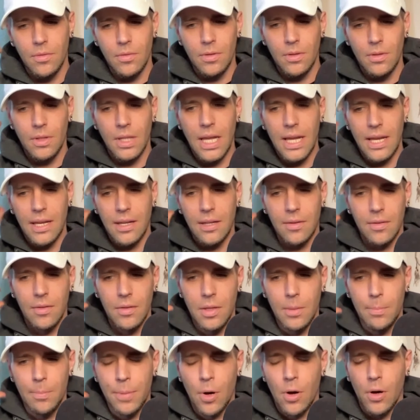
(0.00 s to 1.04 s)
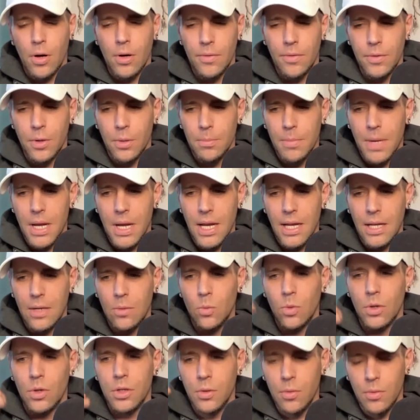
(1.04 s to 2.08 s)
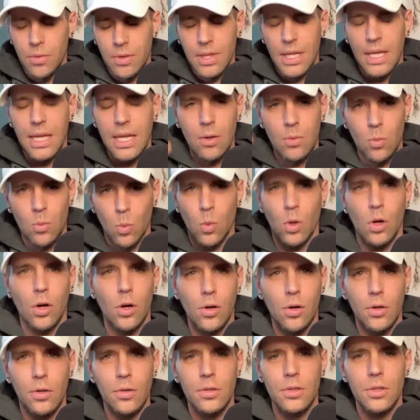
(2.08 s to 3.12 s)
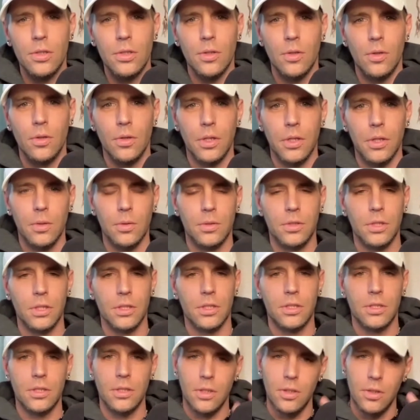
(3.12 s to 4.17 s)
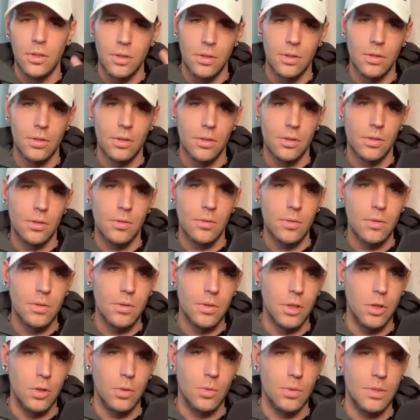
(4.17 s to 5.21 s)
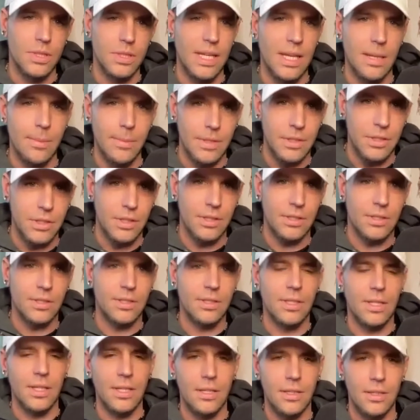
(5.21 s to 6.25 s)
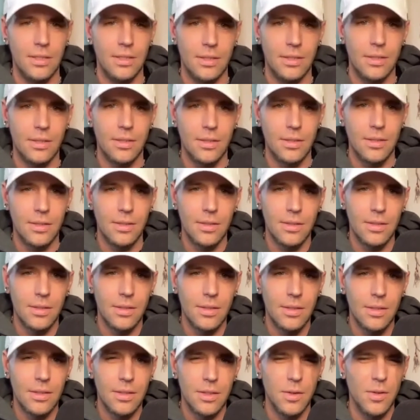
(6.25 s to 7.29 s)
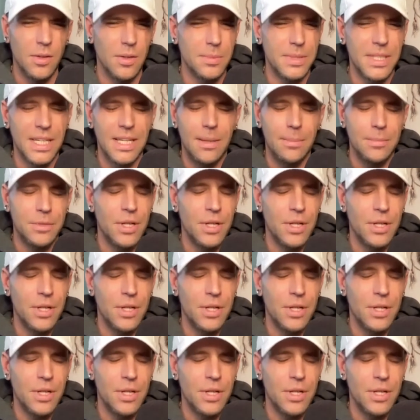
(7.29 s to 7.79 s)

like the part of your mind where you think words, or do you just use images? And you know what I'm saying? I'm